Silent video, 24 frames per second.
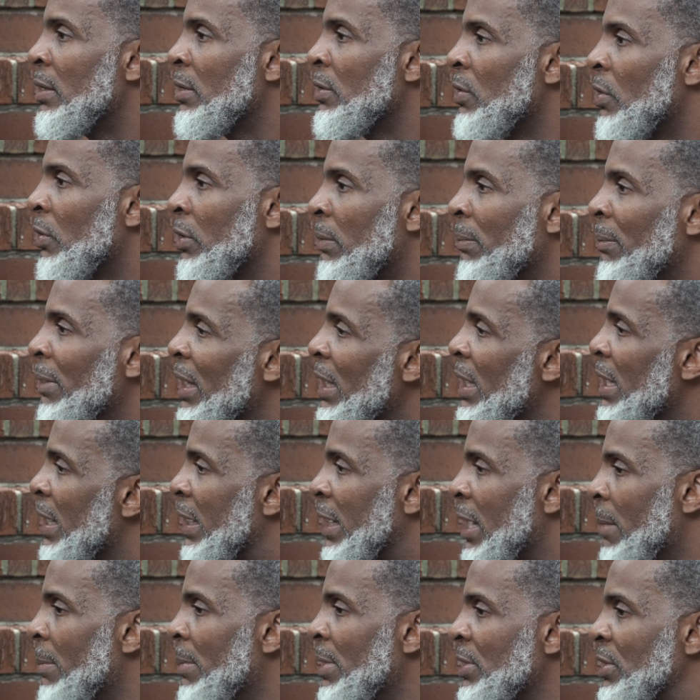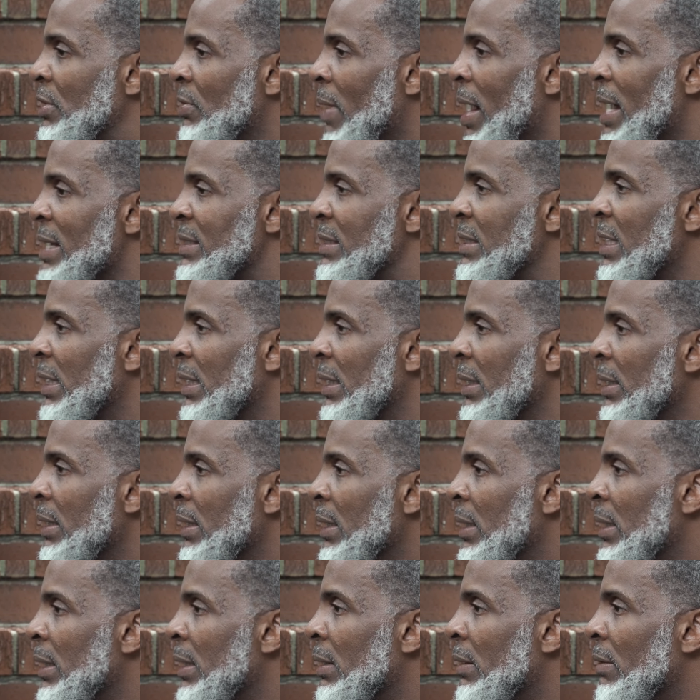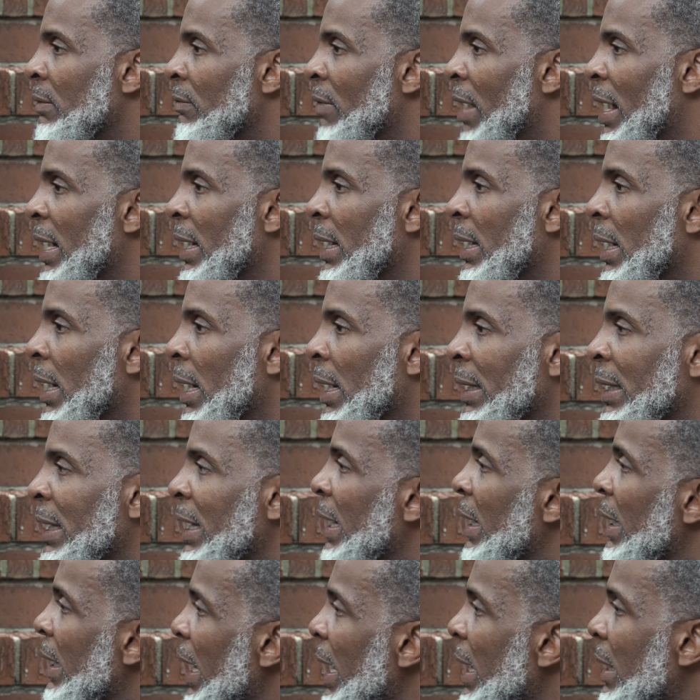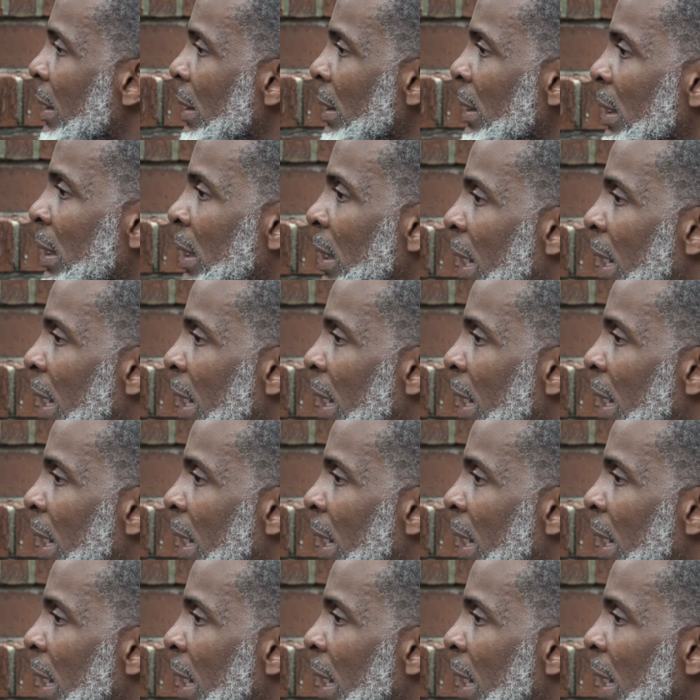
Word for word: you know, the media coming to our city, right, a year later,